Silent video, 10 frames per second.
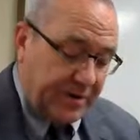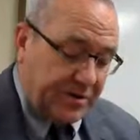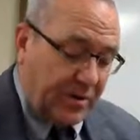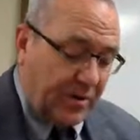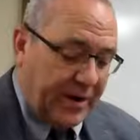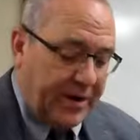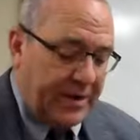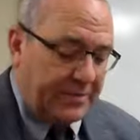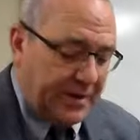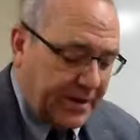So
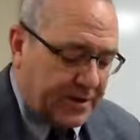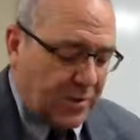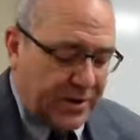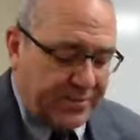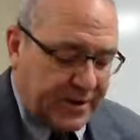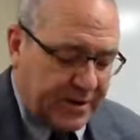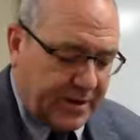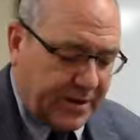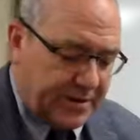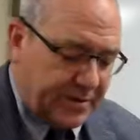again, because we're living in a
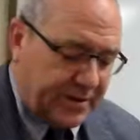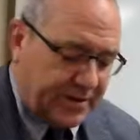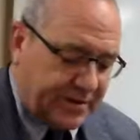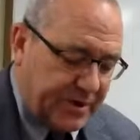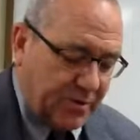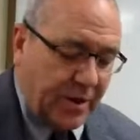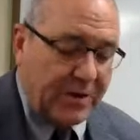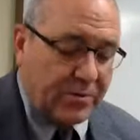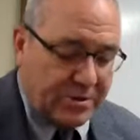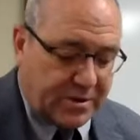country that's done away
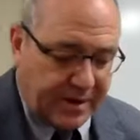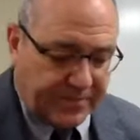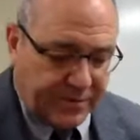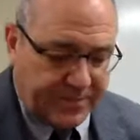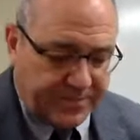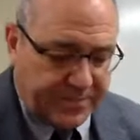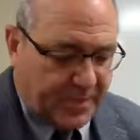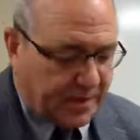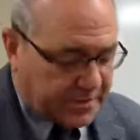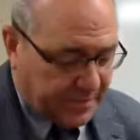with slavery,
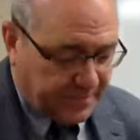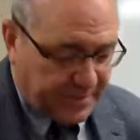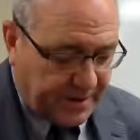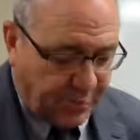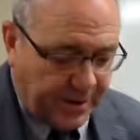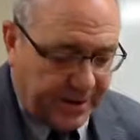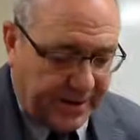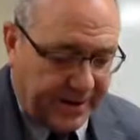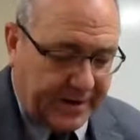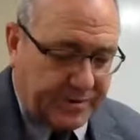except as I pointed
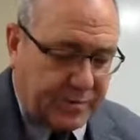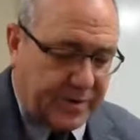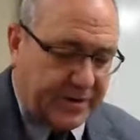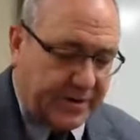out last week,